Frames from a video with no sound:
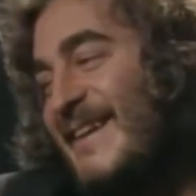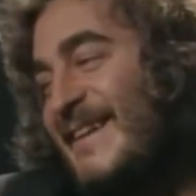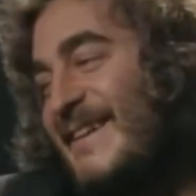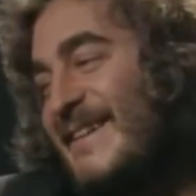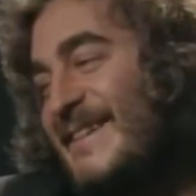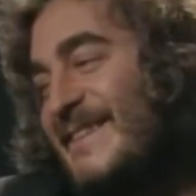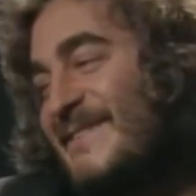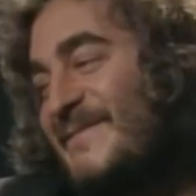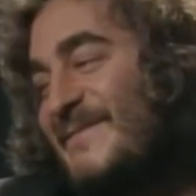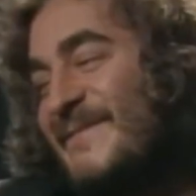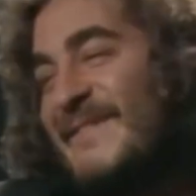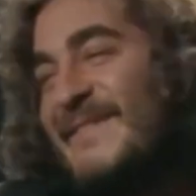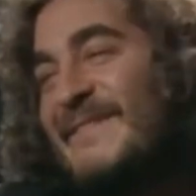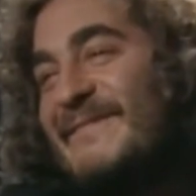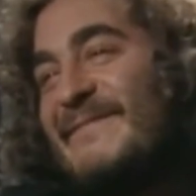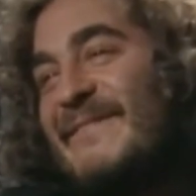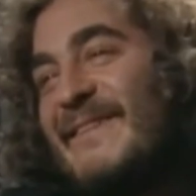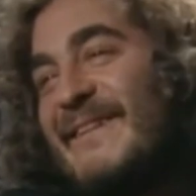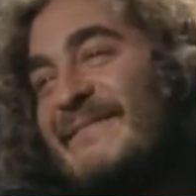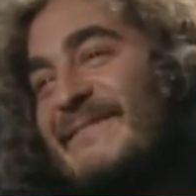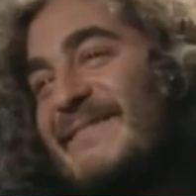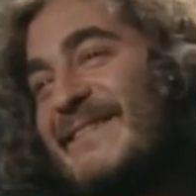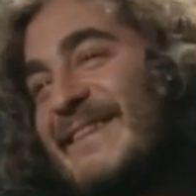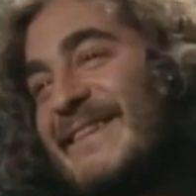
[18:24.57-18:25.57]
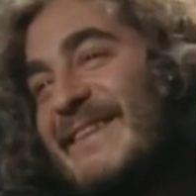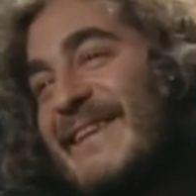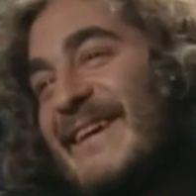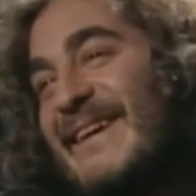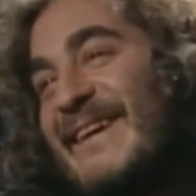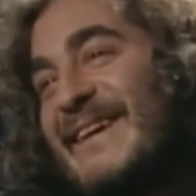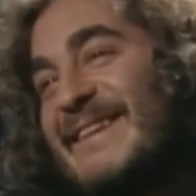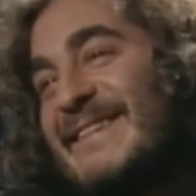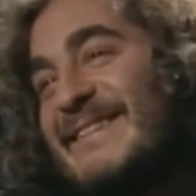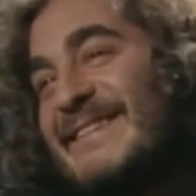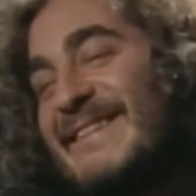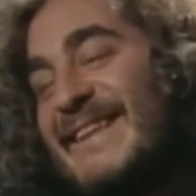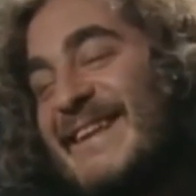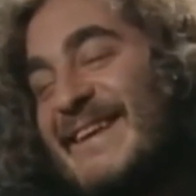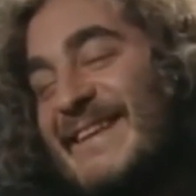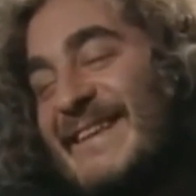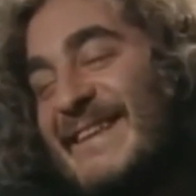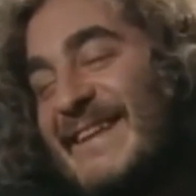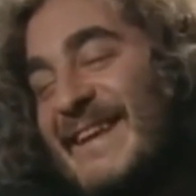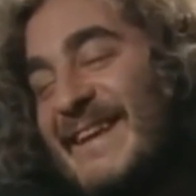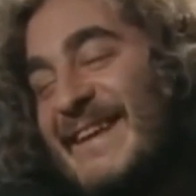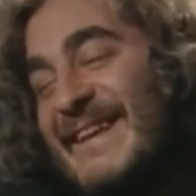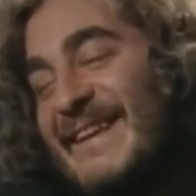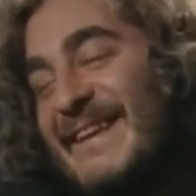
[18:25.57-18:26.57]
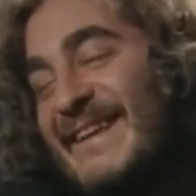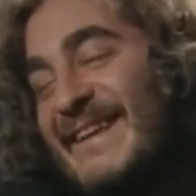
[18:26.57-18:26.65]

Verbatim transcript: he's full of lovely lines like that.